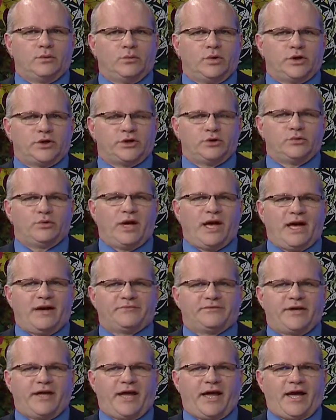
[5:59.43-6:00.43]
well, you
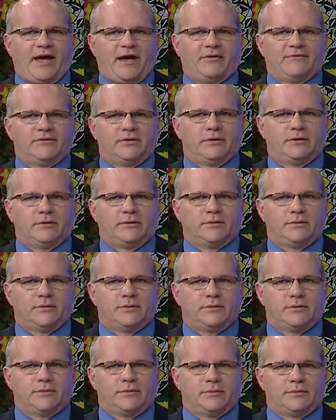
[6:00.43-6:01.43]
have to have
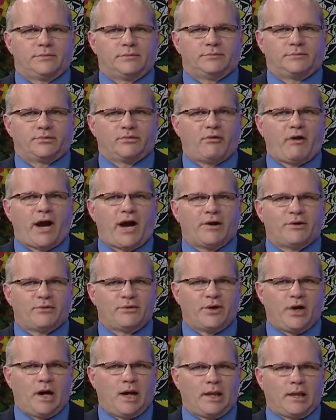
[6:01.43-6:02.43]
prior
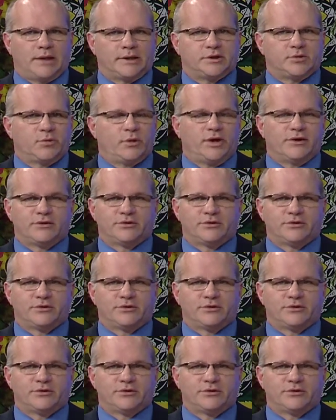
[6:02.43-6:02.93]
knowledge. Well,